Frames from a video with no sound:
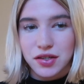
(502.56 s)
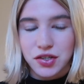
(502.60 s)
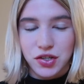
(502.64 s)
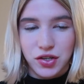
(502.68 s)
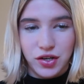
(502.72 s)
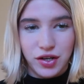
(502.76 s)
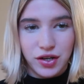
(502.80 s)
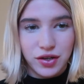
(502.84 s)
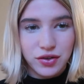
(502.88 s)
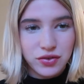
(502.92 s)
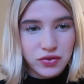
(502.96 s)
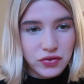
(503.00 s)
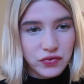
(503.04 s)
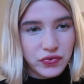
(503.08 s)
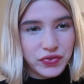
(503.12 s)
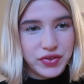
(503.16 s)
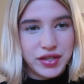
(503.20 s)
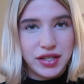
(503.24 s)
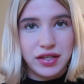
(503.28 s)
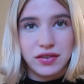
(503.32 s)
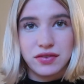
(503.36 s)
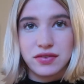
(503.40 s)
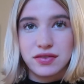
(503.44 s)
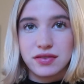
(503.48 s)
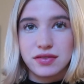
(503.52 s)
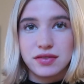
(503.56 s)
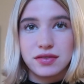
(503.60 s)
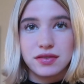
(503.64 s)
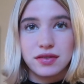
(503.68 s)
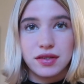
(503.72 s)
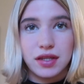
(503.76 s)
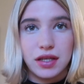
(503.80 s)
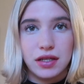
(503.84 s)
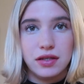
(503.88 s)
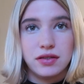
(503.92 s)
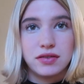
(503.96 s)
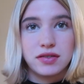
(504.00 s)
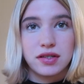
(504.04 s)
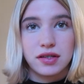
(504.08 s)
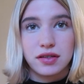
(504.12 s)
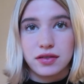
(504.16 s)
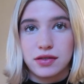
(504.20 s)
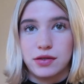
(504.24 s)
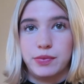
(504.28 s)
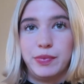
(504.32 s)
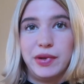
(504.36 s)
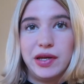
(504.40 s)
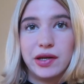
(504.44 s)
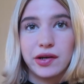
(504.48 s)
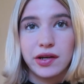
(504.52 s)
You know, these
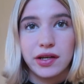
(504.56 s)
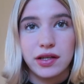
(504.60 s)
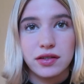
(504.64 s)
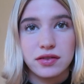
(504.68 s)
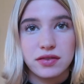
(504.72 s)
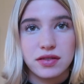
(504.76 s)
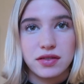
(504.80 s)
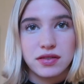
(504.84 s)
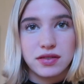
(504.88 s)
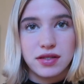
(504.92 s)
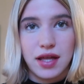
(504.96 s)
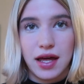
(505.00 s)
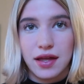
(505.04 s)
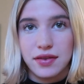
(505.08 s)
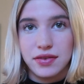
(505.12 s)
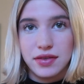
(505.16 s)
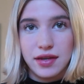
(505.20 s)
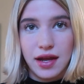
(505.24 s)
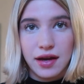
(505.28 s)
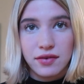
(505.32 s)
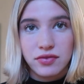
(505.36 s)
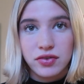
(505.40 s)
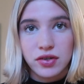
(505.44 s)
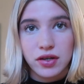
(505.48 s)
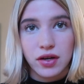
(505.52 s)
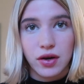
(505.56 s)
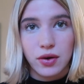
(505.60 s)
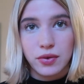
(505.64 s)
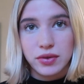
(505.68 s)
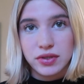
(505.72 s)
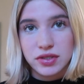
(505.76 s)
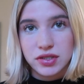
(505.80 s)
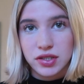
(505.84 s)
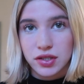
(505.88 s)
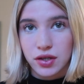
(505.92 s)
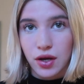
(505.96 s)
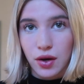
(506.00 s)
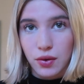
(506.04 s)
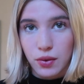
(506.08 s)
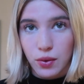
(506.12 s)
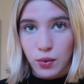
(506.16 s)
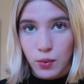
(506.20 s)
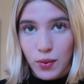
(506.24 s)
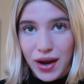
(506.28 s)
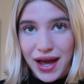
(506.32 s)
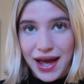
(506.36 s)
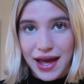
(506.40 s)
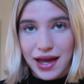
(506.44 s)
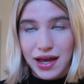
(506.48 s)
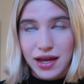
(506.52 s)
experiences, they're never going to go
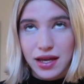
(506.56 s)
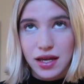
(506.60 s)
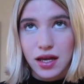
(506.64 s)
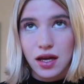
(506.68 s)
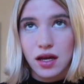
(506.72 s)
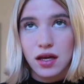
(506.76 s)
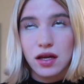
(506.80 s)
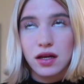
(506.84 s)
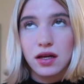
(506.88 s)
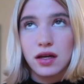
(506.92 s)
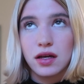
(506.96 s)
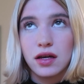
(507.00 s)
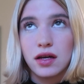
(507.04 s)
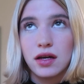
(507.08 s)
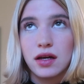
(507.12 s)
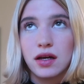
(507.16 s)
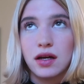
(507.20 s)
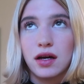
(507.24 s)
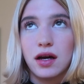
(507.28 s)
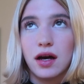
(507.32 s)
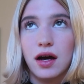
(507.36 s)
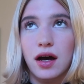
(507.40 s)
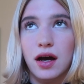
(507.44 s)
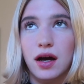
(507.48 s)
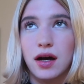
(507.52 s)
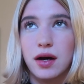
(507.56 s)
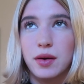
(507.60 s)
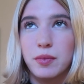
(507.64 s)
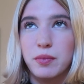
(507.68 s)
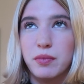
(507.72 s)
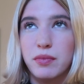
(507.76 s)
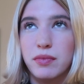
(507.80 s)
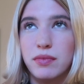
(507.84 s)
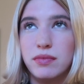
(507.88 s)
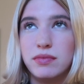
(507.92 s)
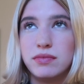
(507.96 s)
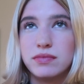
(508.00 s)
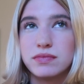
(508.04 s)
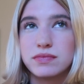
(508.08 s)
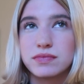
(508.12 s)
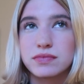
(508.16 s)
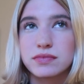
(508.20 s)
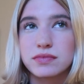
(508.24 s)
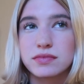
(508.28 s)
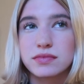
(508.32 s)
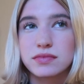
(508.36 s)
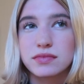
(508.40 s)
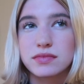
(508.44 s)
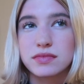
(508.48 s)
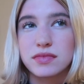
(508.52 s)
away, and
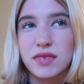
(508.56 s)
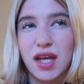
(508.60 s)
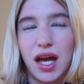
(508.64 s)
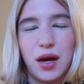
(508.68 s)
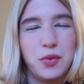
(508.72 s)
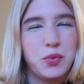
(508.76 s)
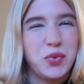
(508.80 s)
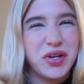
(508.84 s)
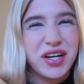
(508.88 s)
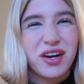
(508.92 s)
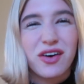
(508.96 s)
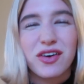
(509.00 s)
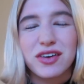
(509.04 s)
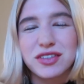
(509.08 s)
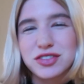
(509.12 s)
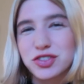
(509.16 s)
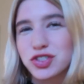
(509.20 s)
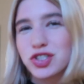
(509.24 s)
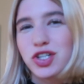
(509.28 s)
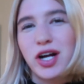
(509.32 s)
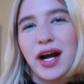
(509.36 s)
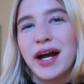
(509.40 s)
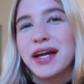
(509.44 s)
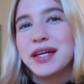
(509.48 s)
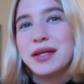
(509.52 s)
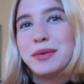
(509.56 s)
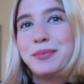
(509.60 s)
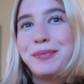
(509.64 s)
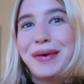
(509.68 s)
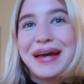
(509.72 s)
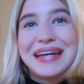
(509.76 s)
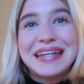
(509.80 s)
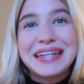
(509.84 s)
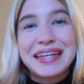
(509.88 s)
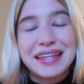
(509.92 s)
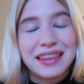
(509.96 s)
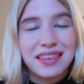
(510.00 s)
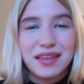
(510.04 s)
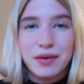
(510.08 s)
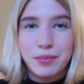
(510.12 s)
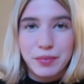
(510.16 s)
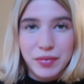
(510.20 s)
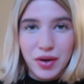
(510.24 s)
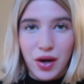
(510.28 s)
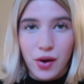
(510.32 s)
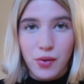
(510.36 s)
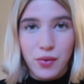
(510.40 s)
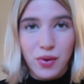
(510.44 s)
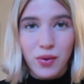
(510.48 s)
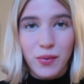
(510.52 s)
we can't try and make
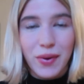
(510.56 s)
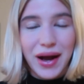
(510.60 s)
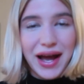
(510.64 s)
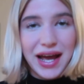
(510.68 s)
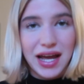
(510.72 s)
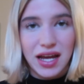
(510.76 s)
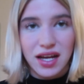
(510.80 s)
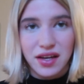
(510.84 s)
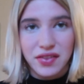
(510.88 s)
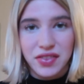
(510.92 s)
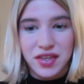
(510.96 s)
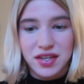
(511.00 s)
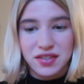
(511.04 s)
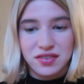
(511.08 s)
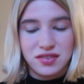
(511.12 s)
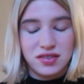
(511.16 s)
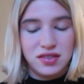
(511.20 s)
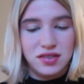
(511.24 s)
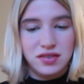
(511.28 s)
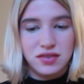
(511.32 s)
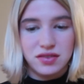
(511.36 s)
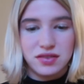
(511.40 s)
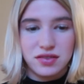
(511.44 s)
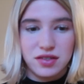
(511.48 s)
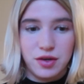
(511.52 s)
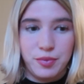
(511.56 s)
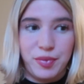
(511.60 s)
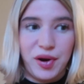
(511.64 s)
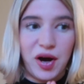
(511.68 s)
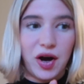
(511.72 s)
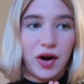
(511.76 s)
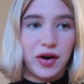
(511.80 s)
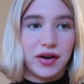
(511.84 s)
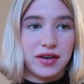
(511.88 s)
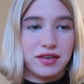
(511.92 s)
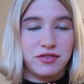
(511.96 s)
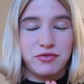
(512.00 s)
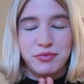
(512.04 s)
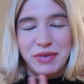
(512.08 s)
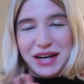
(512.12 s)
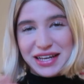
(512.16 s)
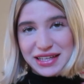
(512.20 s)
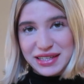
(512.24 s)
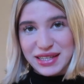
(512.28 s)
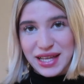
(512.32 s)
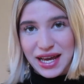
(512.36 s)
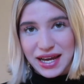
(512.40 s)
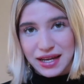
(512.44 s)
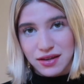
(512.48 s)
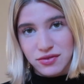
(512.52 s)
them go away. This is a part of
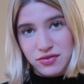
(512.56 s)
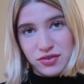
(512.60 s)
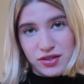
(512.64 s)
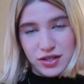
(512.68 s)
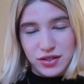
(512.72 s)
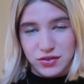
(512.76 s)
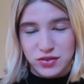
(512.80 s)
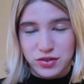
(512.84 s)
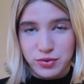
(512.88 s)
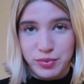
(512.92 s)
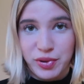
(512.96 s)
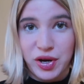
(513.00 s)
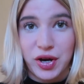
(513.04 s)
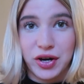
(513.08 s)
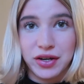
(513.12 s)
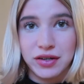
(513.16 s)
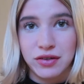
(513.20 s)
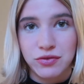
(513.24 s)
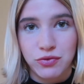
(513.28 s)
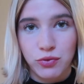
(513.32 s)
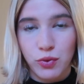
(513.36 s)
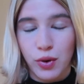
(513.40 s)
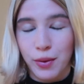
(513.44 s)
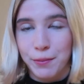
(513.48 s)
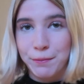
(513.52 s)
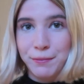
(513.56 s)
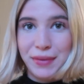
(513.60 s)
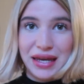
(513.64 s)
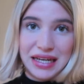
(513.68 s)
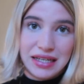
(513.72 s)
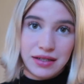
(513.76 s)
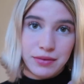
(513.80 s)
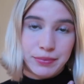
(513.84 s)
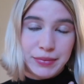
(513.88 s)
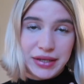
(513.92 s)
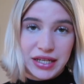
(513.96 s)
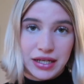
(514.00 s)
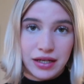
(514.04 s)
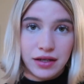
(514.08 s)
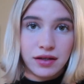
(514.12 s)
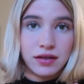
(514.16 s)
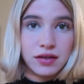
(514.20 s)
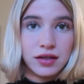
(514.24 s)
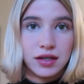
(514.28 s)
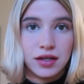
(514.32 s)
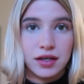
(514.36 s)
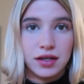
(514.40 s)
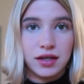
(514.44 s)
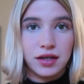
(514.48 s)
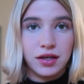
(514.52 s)
my life, and it's a part of what made me
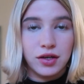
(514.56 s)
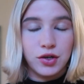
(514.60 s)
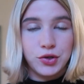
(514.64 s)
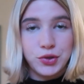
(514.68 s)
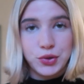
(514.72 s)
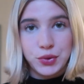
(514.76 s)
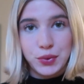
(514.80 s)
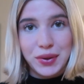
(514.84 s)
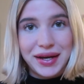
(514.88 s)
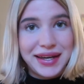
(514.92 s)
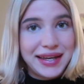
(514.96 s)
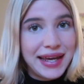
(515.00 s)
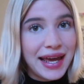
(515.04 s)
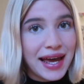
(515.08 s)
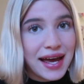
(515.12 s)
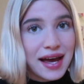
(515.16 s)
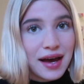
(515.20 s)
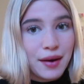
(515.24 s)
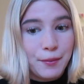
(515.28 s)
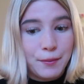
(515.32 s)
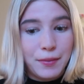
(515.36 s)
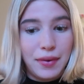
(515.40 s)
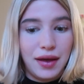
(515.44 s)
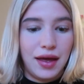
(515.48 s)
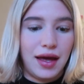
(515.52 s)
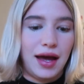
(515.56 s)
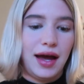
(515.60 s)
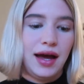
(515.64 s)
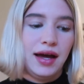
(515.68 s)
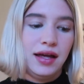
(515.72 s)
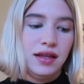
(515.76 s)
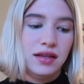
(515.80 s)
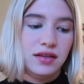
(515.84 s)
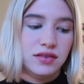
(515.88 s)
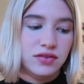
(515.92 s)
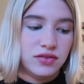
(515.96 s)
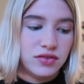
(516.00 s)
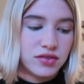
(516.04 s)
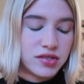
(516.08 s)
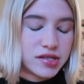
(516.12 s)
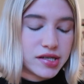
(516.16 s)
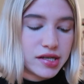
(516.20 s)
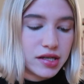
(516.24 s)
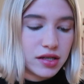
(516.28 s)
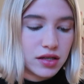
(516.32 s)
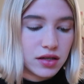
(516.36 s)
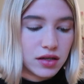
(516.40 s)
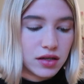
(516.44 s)
who I am. And,